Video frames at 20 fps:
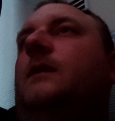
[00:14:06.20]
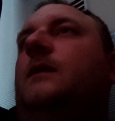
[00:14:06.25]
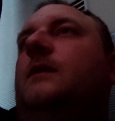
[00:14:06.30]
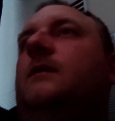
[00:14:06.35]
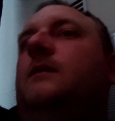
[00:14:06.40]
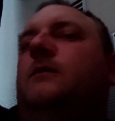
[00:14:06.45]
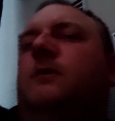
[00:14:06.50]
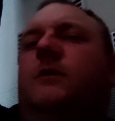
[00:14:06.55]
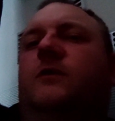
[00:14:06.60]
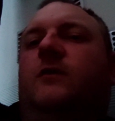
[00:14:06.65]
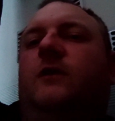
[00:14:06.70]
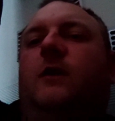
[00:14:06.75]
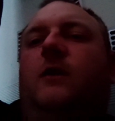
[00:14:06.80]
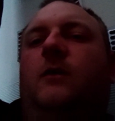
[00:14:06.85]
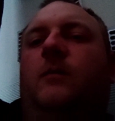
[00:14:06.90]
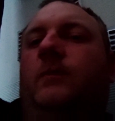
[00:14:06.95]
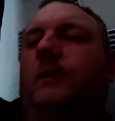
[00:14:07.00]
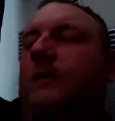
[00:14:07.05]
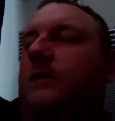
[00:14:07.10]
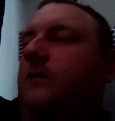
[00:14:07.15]
There's a lot
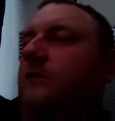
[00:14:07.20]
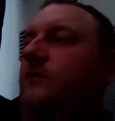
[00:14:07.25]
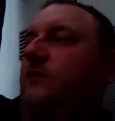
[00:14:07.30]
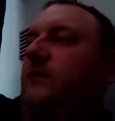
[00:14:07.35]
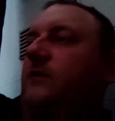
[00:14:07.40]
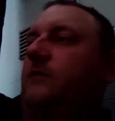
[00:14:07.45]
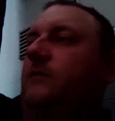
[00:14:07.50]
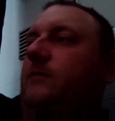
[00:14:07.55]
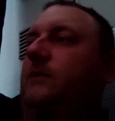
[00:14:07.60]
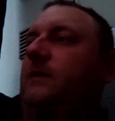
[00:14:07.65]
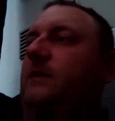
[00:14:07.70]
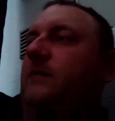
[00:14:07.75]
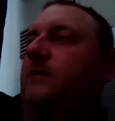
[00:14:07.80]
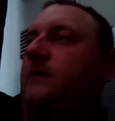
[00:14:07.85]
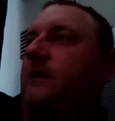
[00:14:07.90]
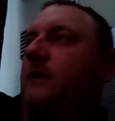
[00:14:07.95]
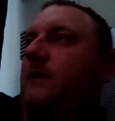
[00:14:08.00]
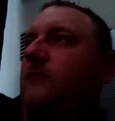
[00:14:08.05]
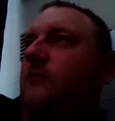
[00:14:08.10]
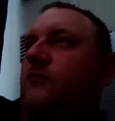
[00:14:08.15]
of birds here. We've been hearing
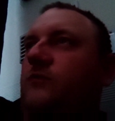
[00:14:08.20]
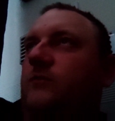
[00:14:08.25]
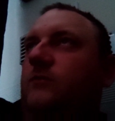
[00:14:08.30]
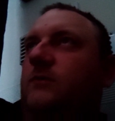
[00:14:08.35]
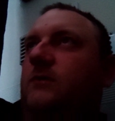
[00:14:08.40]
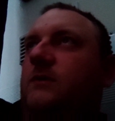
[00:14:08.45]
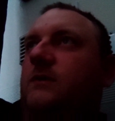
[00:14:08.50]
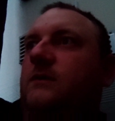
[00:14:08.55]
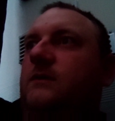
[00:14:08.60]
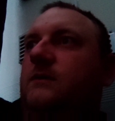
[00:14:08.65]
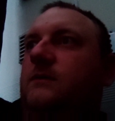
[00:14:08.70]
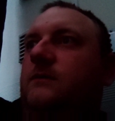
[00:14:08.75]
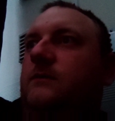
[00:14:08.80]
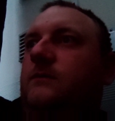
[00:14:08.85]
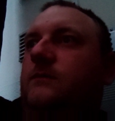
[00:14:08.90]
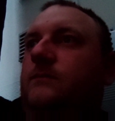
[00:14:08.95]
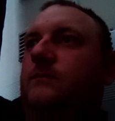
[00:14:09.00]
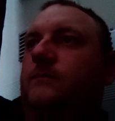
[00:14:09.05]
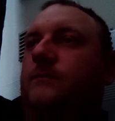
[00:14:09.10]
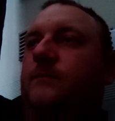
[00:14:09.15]
loads, haven't we?
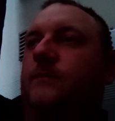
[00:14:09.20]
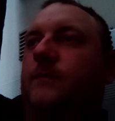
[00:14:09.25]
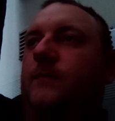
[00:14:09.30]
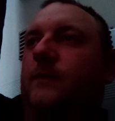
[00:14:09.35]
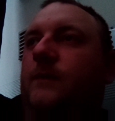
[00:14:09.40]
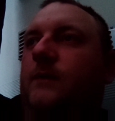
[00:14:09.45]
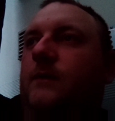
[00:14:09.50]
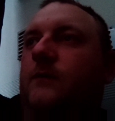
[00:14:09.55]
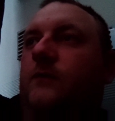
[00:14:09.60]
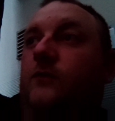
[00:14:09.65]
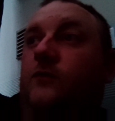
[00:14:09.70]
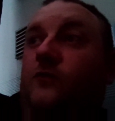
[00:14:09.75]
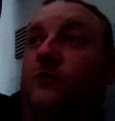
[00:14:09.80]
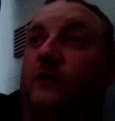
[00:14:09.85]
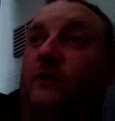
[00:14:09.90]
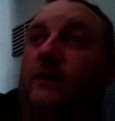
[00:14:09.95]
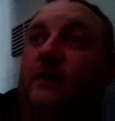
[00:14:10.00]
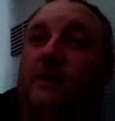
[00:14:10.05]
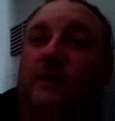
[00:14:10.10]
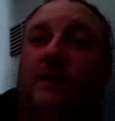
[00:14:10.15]
Just
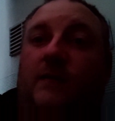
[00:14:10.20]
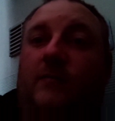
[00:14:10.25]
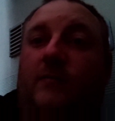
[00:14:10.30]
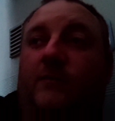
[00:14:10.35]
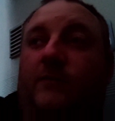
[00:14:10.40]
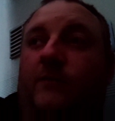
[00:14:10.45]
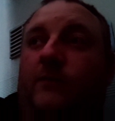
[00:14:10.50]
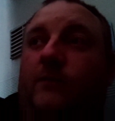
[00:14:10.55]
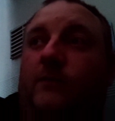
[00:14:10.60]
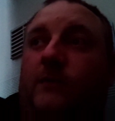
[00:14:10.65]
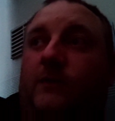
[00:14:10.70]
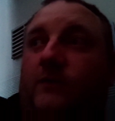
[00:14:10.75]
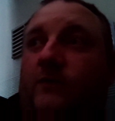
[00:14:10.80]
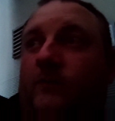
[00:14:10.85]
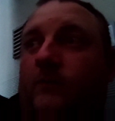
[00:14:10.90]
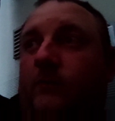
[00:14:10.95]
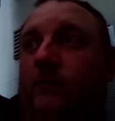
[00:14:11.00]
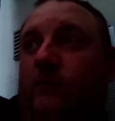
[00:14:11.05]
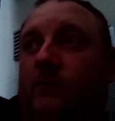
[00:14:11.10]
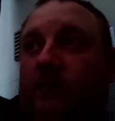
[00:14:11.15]
seen a cat before actually
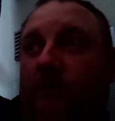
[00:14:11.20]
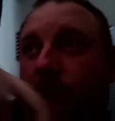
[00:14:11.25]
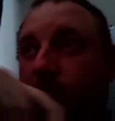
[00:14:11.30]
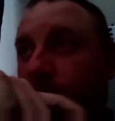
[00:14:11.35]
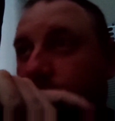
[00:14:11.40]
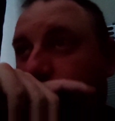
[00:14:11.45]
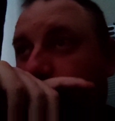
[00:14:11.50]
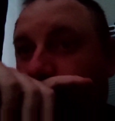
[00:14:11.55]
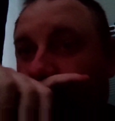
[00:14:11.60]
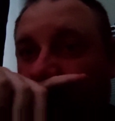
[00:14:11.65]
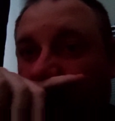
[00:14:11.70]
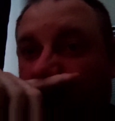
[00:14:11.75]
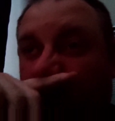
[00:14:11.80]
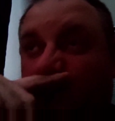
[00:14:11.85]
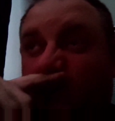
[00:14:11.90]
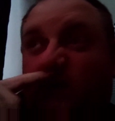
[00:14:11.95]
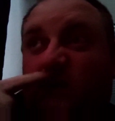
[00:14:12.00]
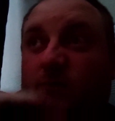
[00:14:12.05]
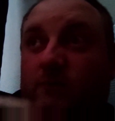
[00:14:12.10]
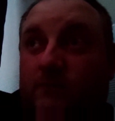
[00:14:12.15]
walking past as
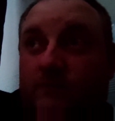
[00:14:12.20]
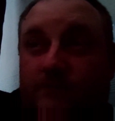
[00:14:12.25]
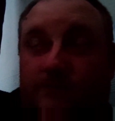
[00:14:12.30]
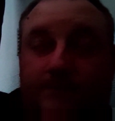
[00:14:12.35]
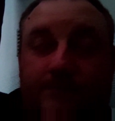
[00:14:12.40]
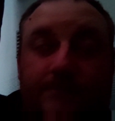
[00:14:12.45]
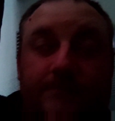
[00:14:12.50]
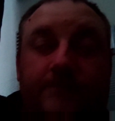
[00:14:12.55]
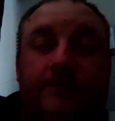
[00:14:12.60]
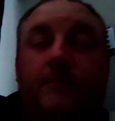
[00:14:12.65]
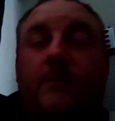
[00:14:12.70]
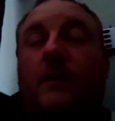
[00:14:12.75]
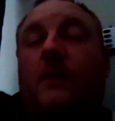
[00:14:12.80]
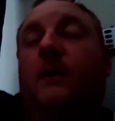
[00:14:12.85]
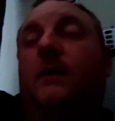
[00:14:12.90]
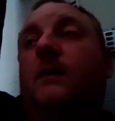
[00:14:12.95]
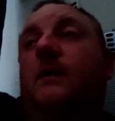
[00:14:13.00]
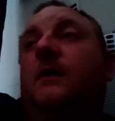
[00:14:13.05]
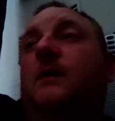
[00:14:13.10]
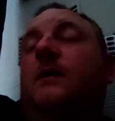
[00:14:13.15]
well.
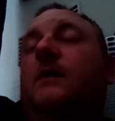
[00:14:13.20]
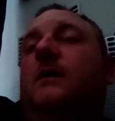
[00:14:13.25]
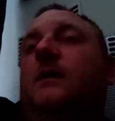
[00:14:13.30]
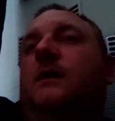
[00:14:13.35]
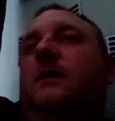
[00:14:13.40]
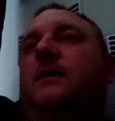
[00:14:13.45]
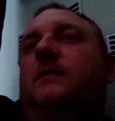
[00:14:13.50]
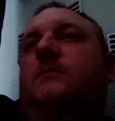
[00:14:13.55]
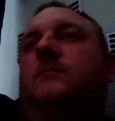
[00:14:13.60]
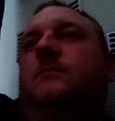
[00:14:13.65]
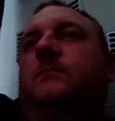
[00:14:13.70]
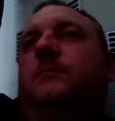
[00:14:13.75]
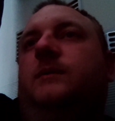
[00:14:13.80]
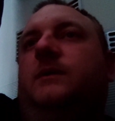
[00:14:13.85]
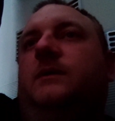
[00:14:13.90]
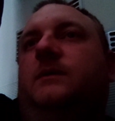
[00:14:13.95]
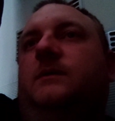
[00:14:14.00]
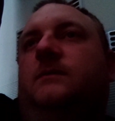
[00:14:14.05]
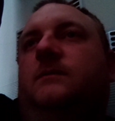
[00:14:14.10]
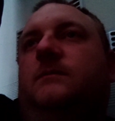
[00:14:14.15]

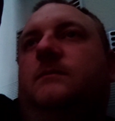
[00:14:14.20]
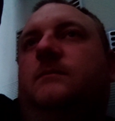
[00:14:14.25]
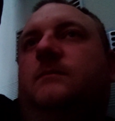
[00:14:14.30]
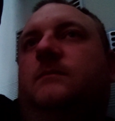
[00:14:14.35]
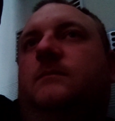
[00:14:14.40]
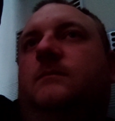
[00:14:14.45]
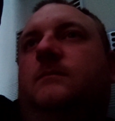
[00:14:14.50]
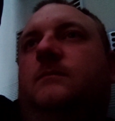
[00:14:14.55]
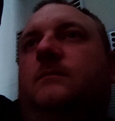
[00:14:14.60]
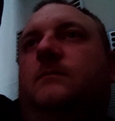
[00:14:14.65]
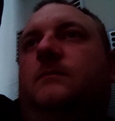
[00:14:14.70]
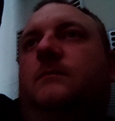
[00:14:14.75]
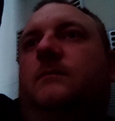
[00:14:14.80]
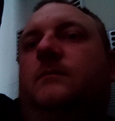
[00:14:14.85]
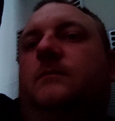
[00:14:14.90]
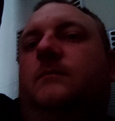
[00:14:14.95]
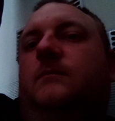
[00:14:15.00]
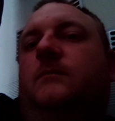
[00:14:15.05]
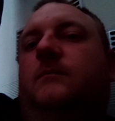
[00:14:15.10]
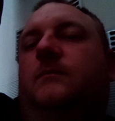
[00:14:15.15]
But
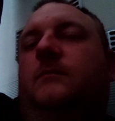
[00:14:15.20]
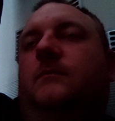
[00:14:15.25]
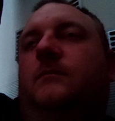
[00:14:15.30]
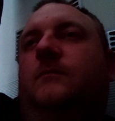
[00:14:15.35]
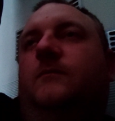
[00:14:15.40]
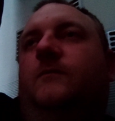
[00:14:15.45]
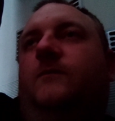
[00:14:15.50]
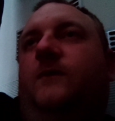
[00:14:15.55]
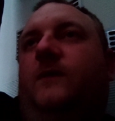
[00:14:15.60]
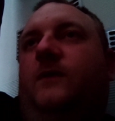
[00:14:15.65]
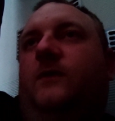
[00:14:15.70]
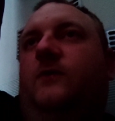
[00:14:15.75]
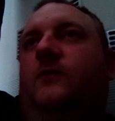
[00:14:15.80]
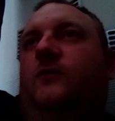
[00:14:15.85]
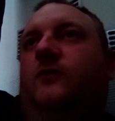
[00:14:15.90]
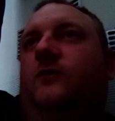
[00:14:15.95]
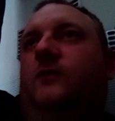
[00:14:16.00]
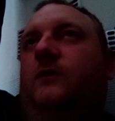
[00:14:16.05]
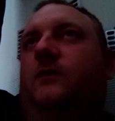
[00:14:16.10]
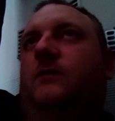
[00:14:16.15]

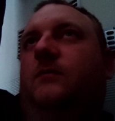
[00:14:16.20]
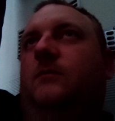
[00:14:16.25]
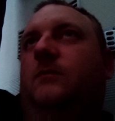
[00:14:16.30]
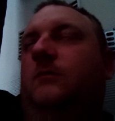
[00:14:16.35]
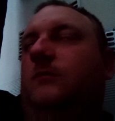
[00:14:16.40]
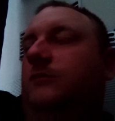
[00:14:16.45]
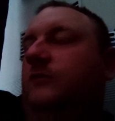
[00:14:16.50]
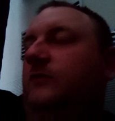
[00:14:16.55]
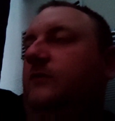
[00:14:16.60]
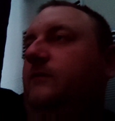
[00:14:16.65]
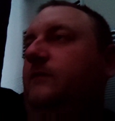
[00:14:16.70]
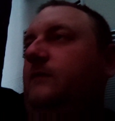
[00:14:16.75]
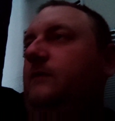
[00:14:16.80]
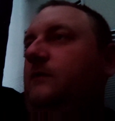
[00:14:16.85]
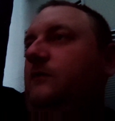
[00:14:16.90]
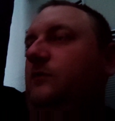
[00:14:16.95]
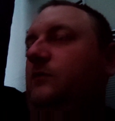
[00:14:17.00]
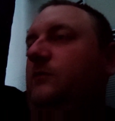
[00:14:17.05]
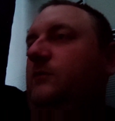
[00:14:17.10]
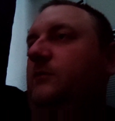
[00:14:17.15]
first, what was it
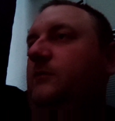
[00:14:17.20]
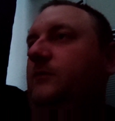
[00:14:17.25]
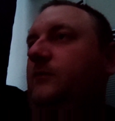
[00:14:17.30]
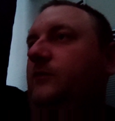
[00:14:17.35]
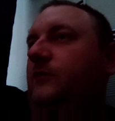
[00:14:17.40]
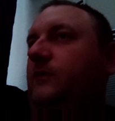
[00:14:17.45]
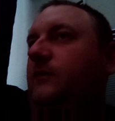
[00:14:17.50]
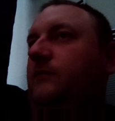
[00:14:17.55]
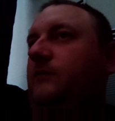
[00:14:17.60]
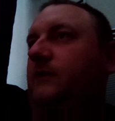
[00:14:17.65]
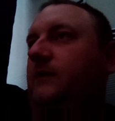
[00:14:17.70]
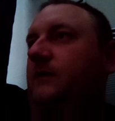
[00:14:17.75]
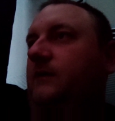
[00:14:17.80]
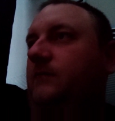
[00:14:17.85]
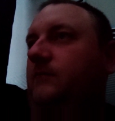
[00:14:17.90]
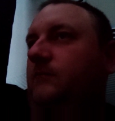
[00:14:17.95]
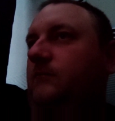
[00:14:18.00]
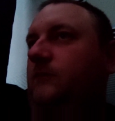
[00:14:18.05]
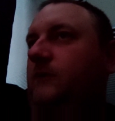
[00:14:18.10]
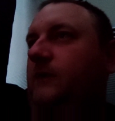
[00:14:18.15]
first when we were driving and
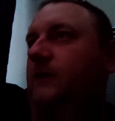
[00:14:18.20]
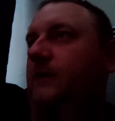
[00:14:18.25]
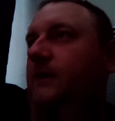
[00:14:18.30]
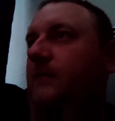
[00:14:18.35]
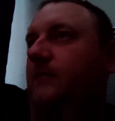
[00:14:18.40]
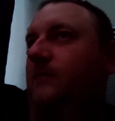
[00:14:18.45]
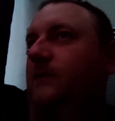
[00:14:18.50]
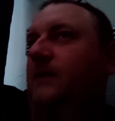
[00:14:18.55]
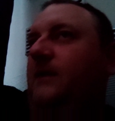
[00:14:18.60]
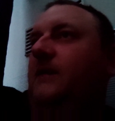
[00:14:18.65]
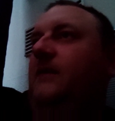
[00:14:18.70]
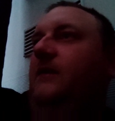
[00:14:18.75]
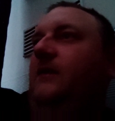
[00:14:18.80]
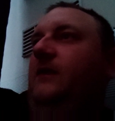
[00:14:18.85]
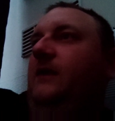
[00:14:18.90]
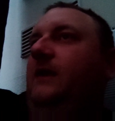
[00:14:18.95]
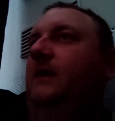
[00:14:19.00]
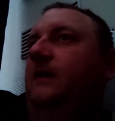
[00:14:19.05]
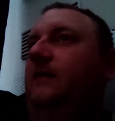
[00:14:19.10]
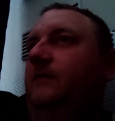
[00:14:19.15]
we'd come into the
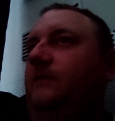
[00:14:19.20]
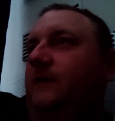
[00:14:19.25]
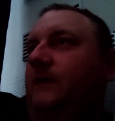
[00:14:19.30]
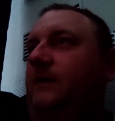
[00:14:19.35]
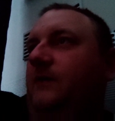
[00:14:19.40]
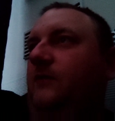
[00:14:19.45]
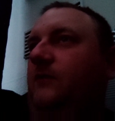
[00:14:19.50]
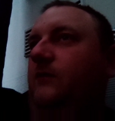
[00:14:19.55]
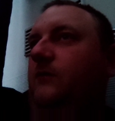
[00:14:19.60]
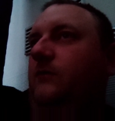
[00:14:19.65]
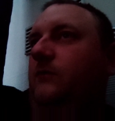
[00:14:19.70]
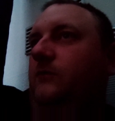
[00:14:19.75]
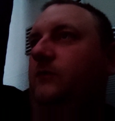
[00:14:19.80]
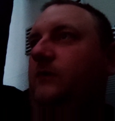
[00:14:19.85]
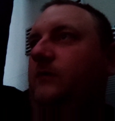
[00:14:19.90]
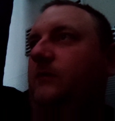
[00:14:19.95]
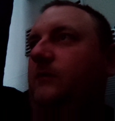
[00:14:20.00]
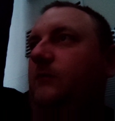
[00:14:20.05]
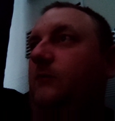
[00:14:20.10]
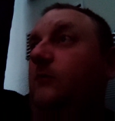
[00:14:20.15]
caravan, the door was
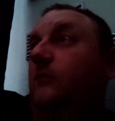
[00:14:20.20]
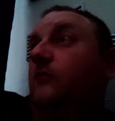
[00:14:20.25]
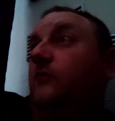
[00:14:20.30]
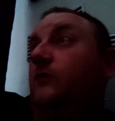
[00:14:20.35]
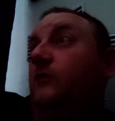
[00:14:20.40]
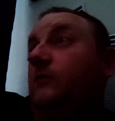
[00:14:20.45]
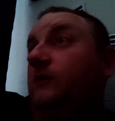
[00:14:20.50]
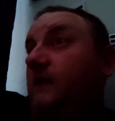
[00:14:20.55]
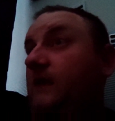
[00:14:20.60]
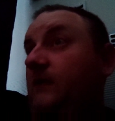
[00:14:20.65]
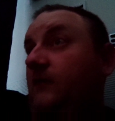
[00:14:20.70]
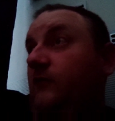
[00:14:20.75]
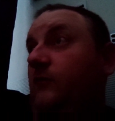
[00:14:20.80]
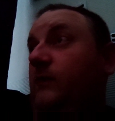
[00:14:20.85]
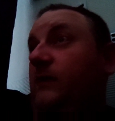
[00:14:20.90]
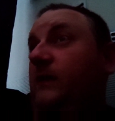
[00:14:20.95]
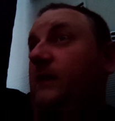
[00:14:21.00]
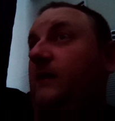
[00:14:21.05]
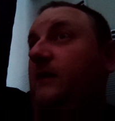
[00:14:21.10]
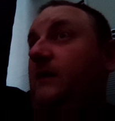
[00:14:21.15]
open, the wardrobe kept
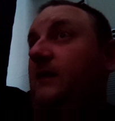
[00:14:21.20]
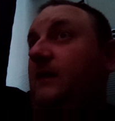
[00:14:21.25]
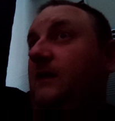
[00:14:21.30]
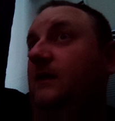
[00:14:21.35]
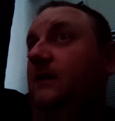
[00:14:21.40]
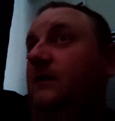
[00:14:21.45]
swinging, didn't it?